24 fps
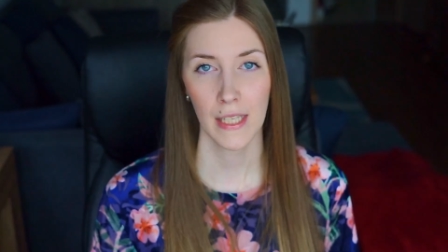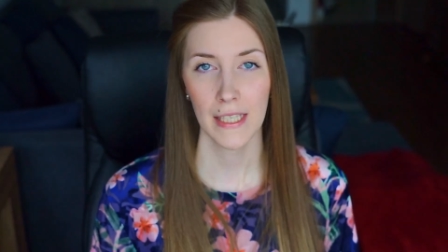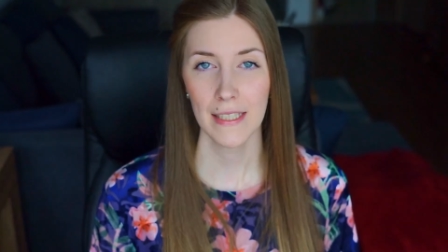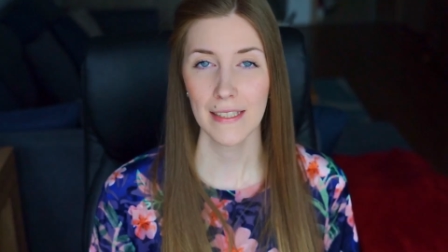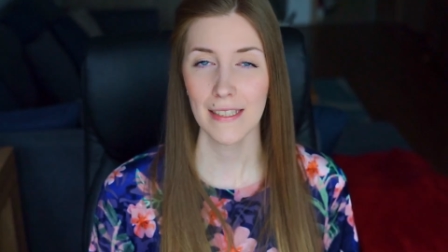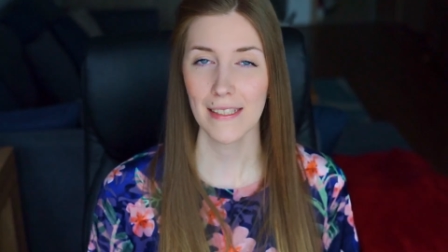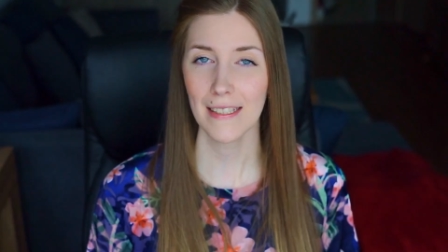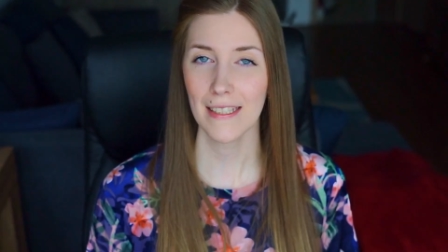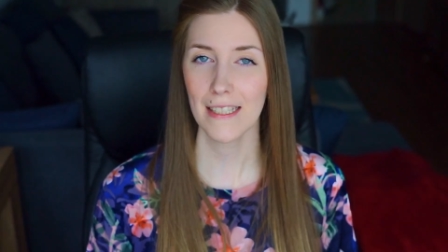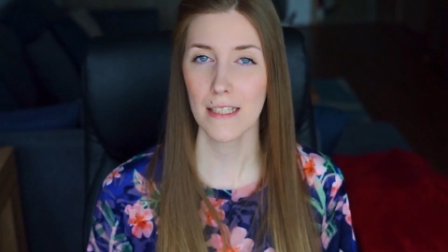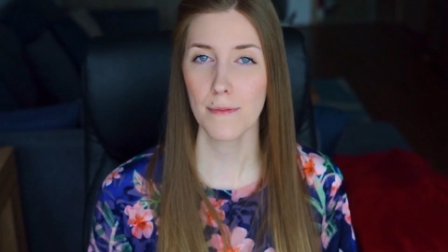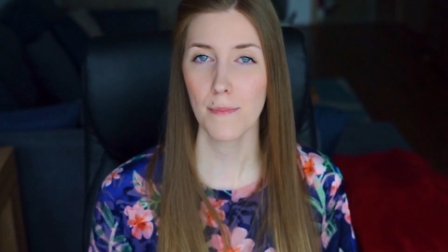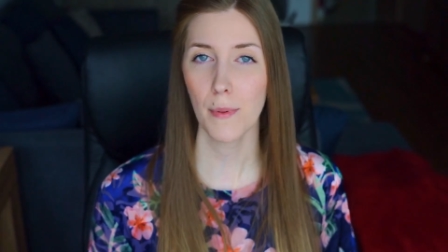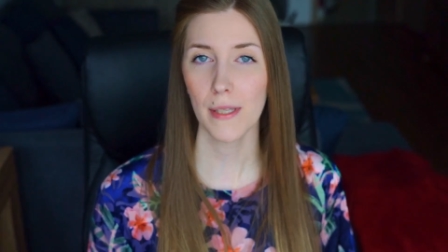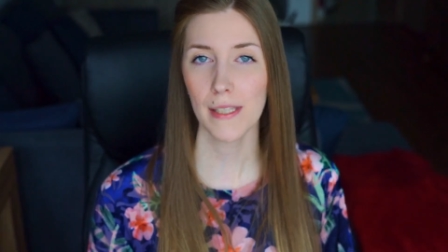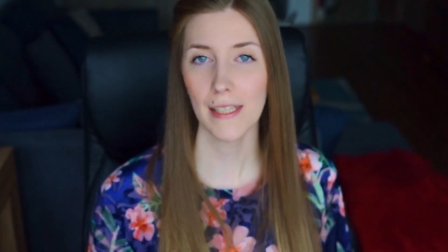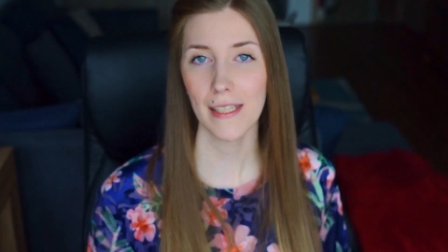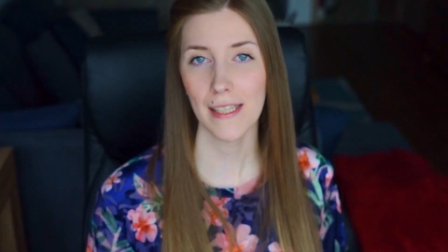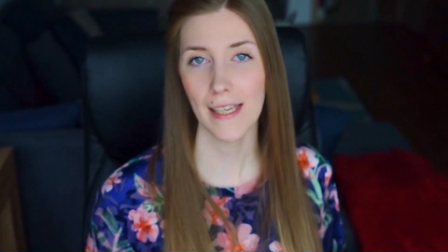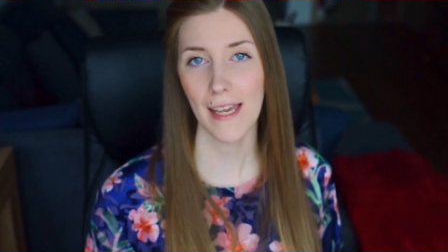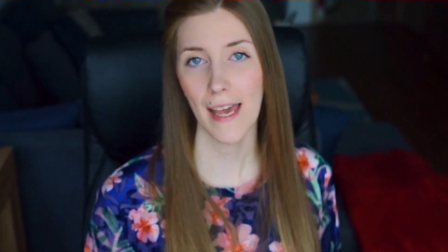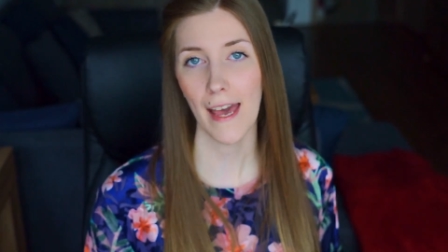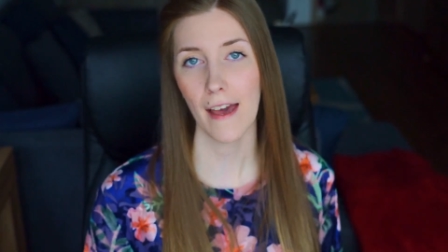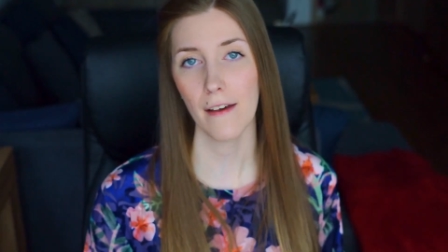The next book that
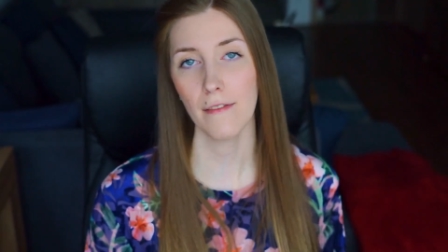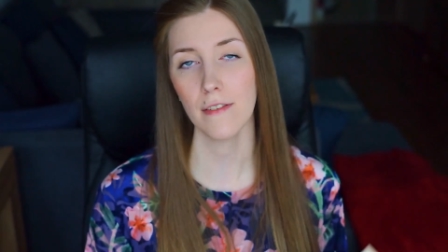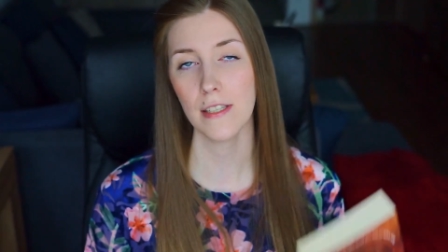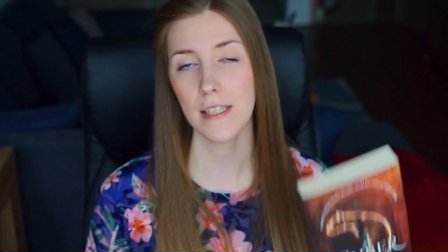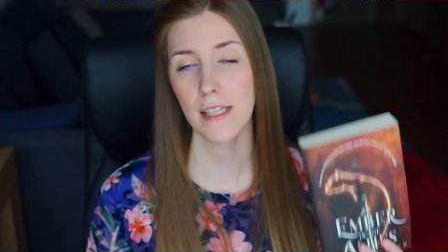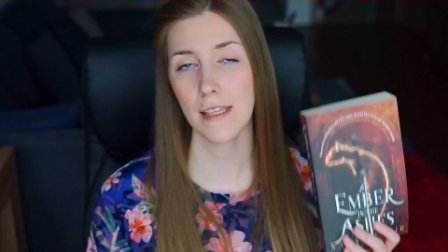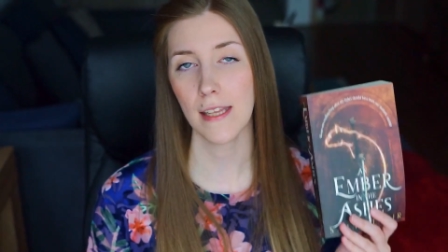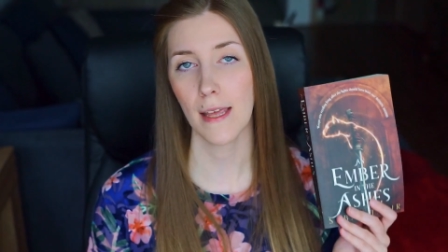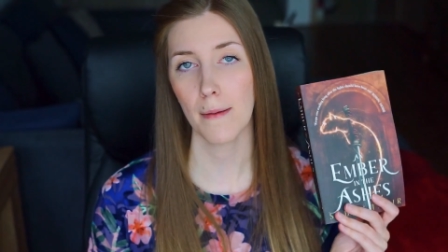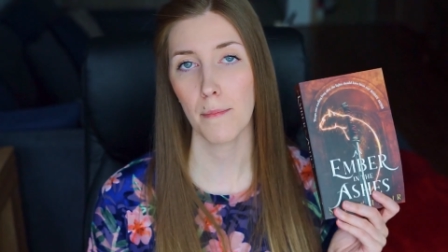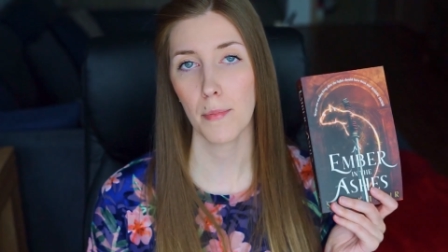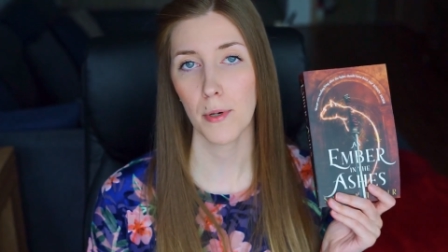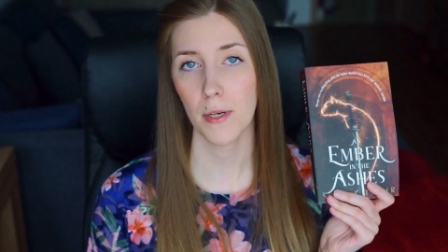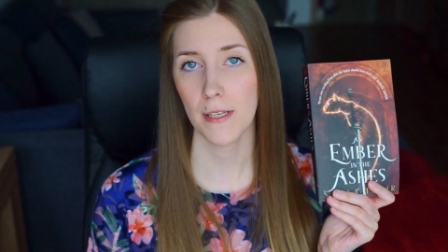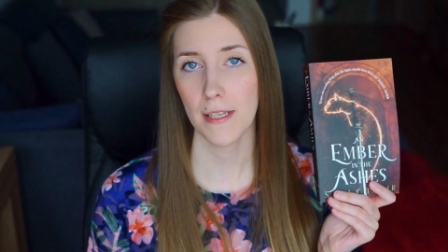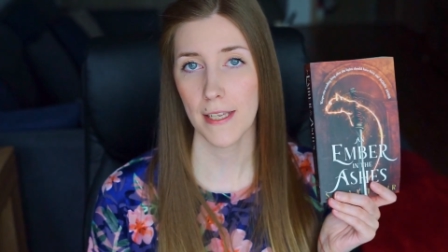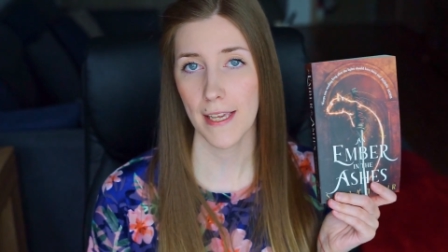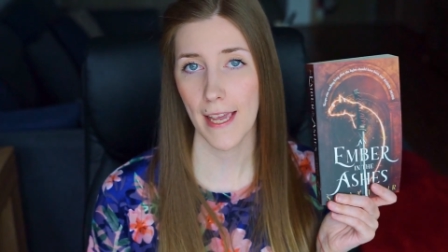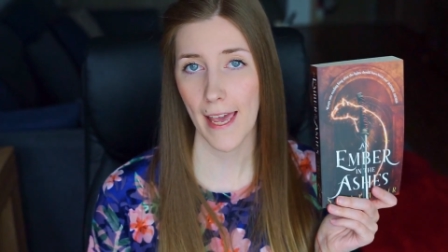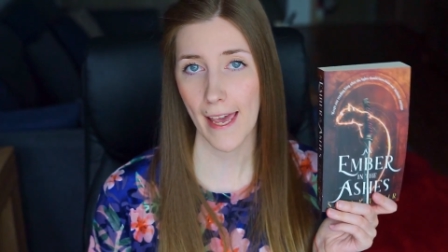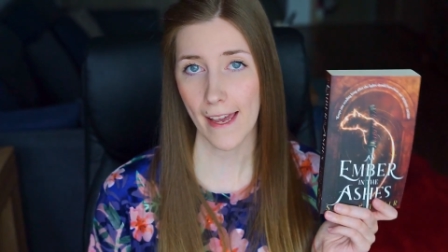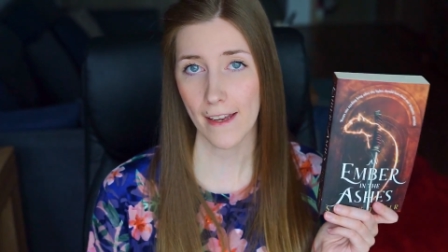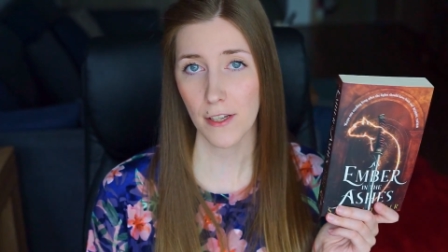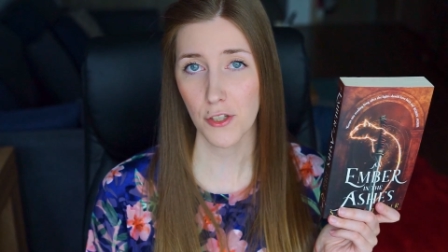I have is An Ember in the
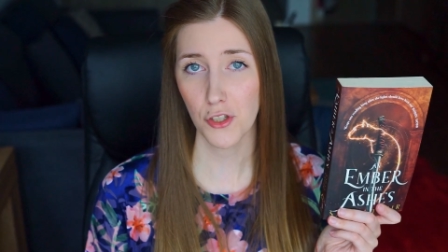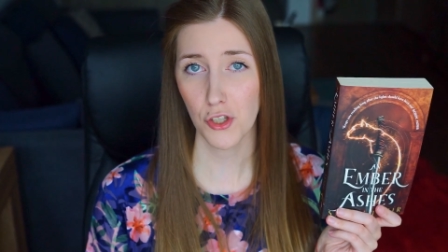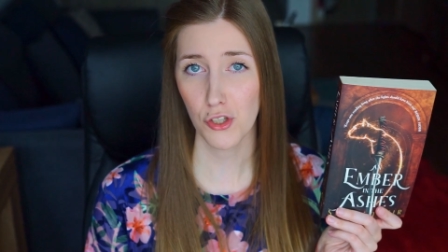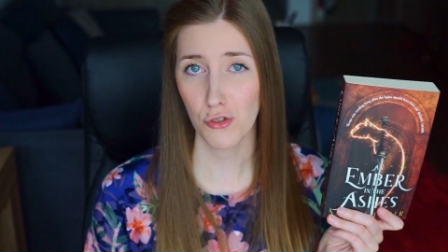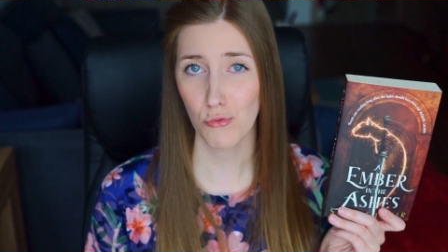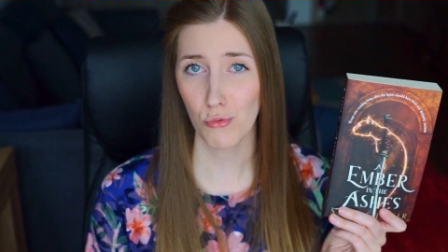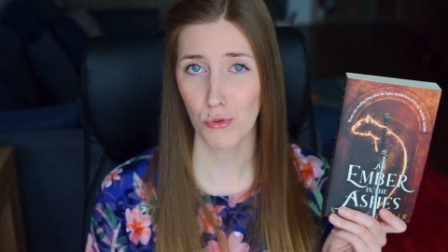Ashes,